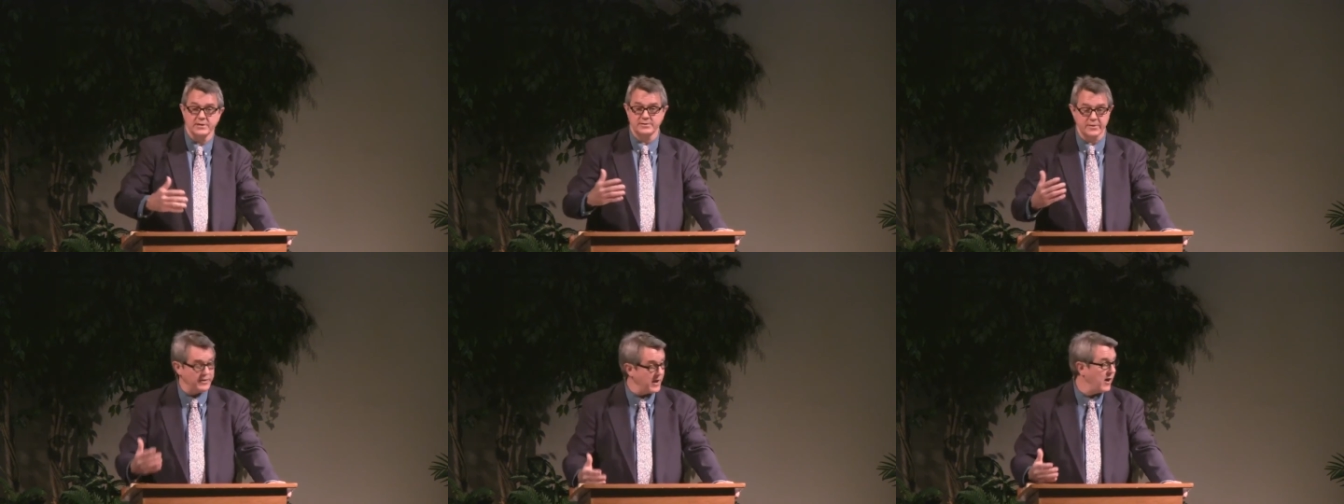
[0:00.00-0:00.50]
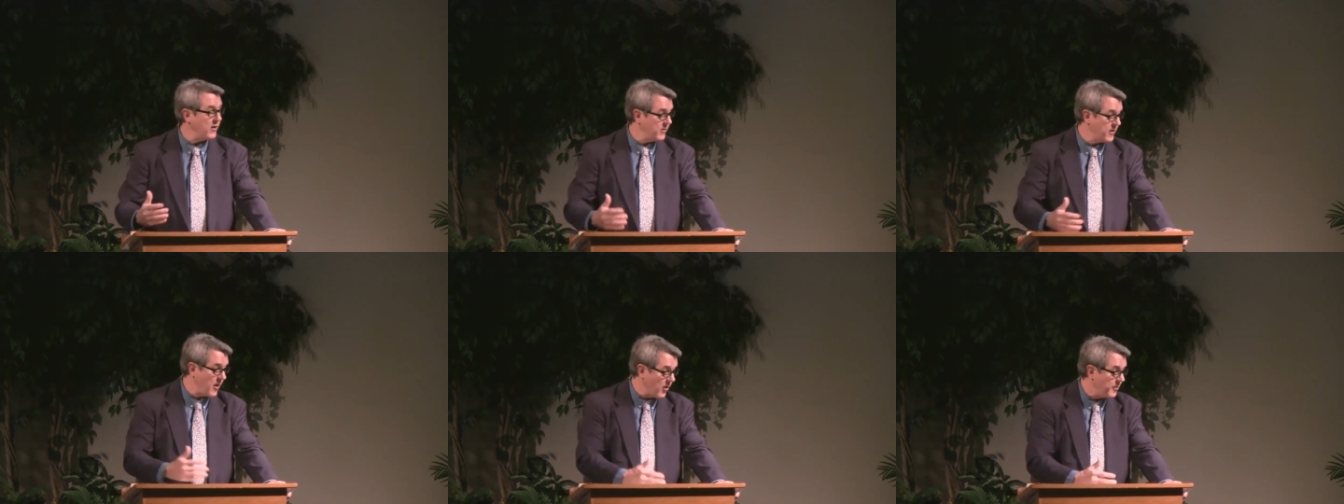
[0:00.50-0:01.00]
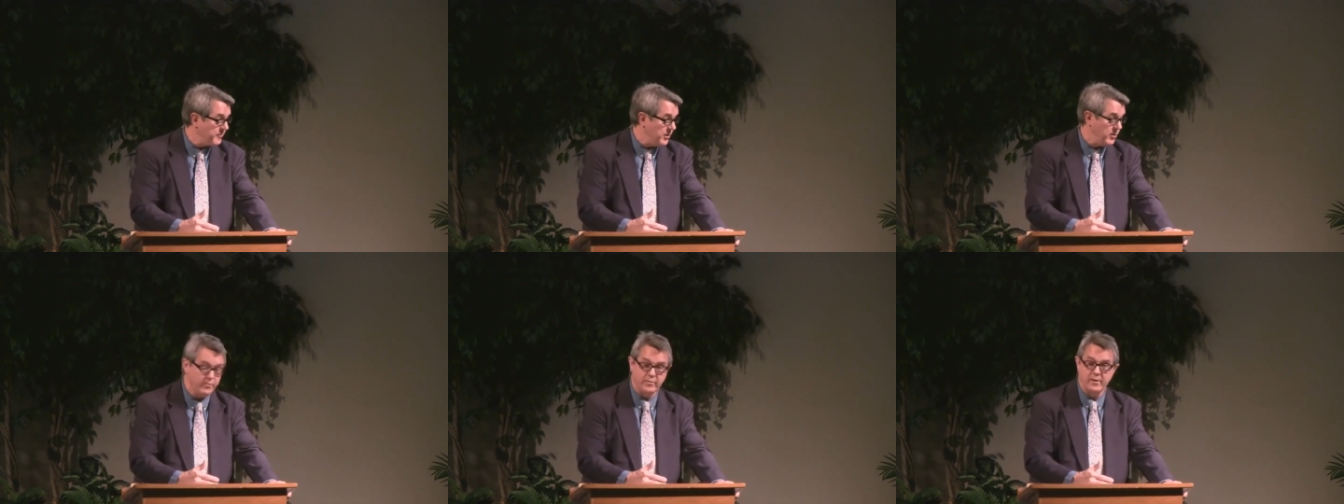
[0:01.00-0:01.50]
so they are going to harm
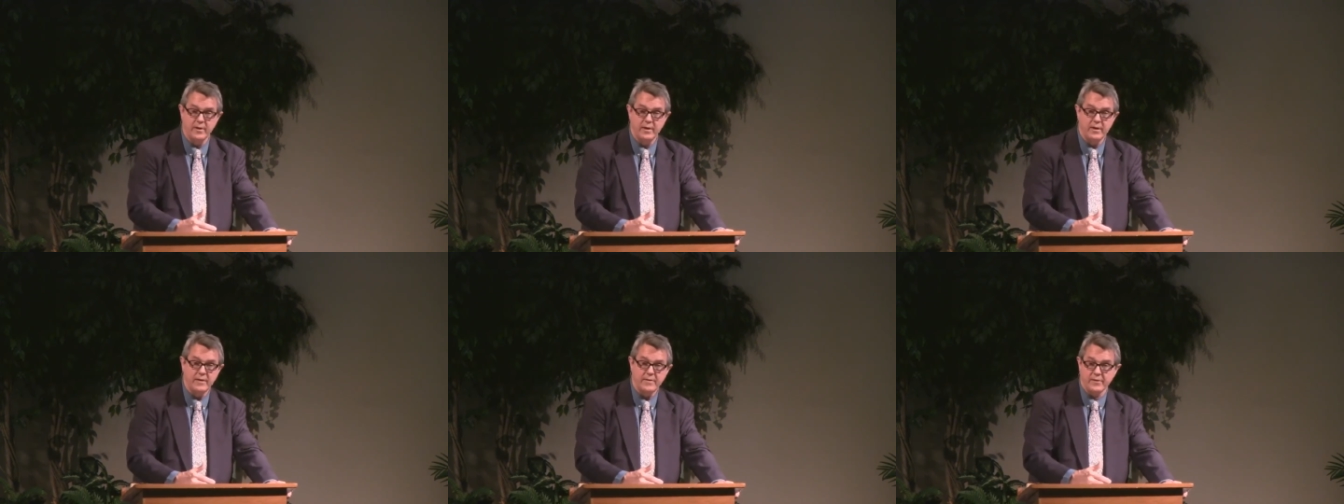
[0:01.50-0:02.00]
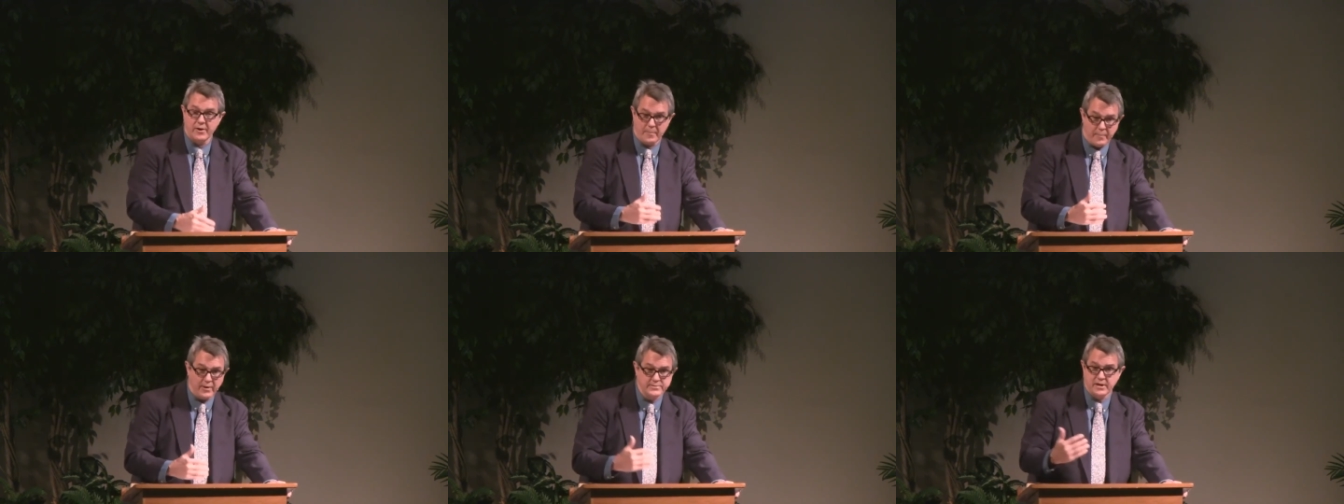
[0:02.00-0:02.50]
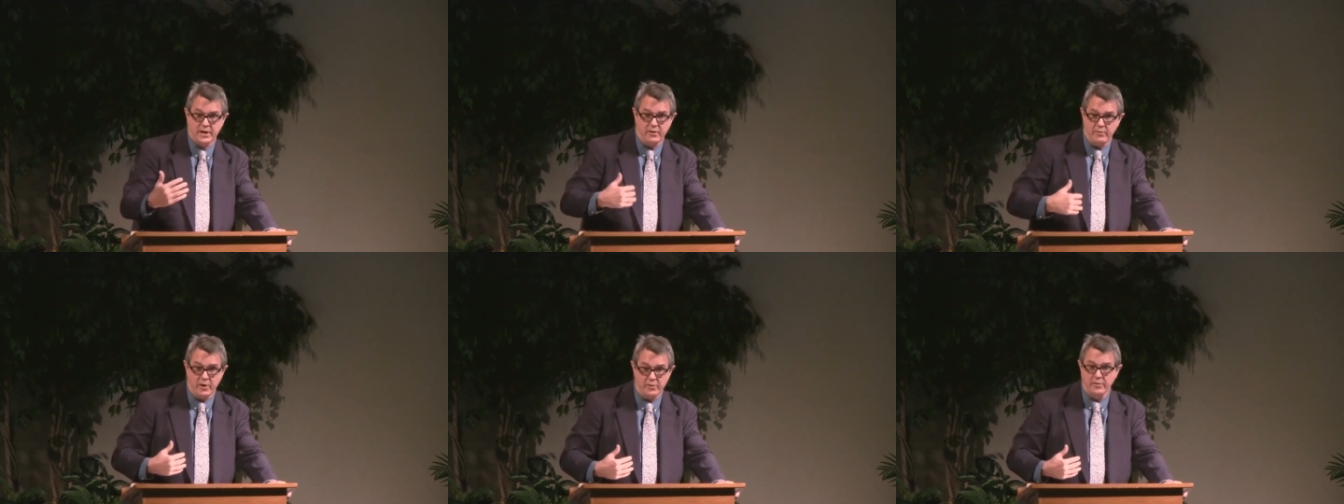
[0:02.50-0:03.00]
you. They're going to persecute
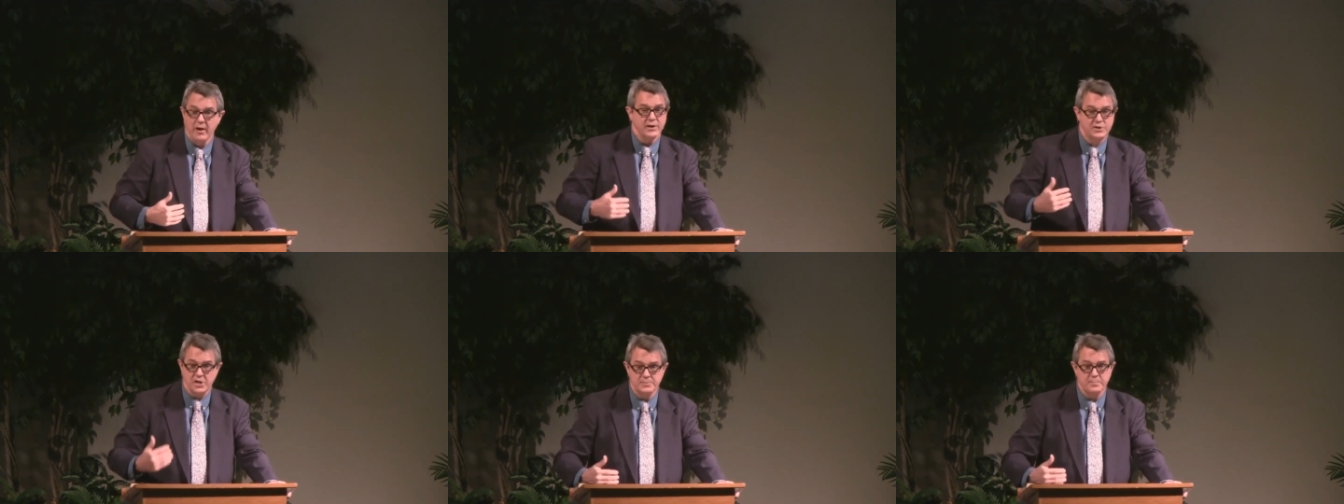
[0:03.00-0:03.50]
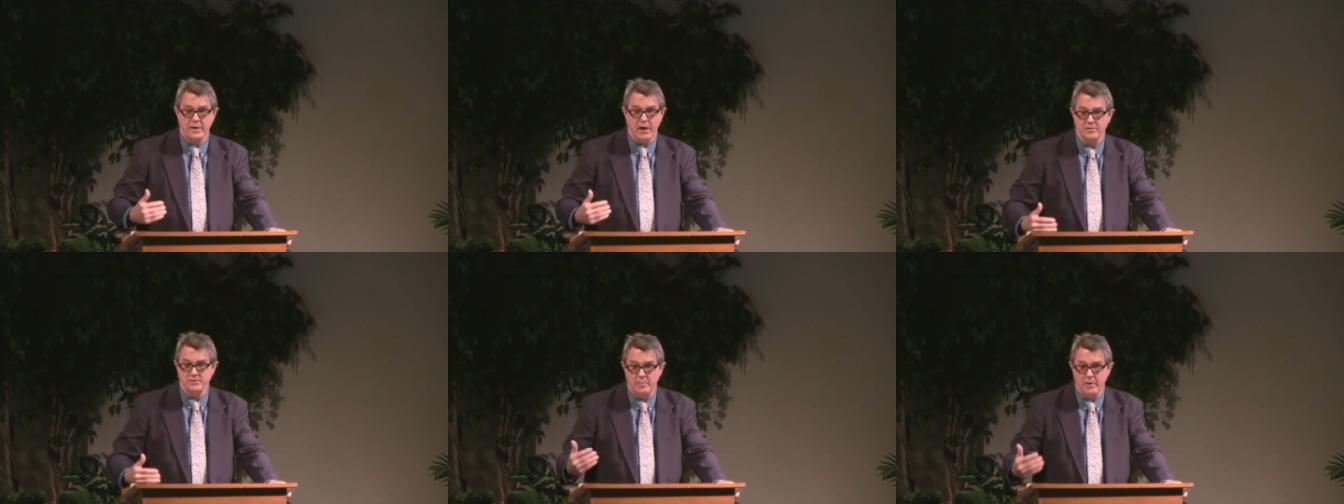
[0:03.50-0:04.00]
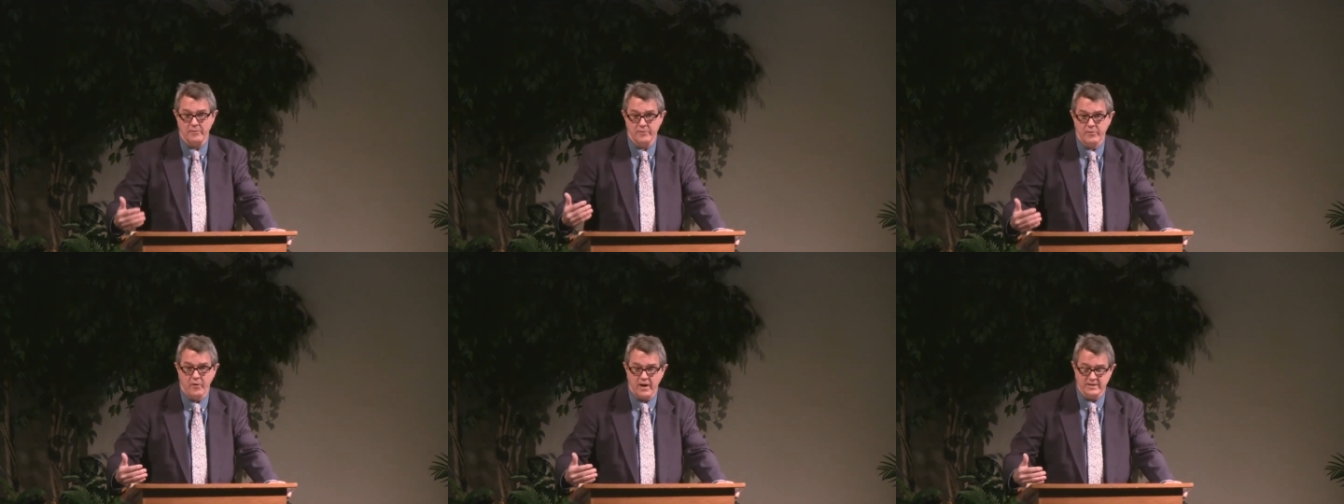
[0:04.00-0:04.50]
you just because you belong to
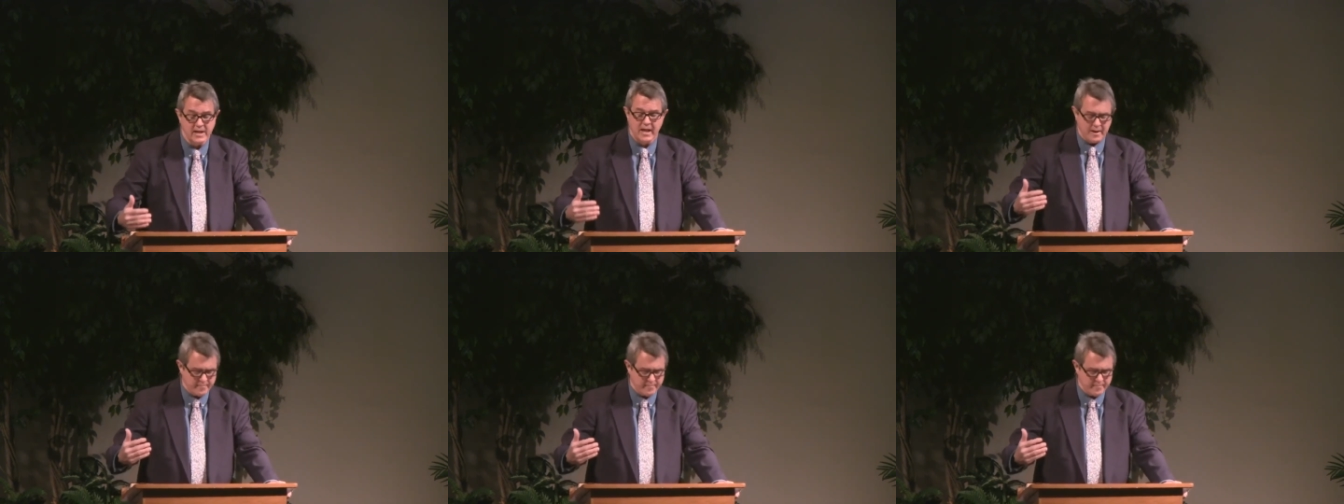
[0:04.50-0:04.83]
Christ.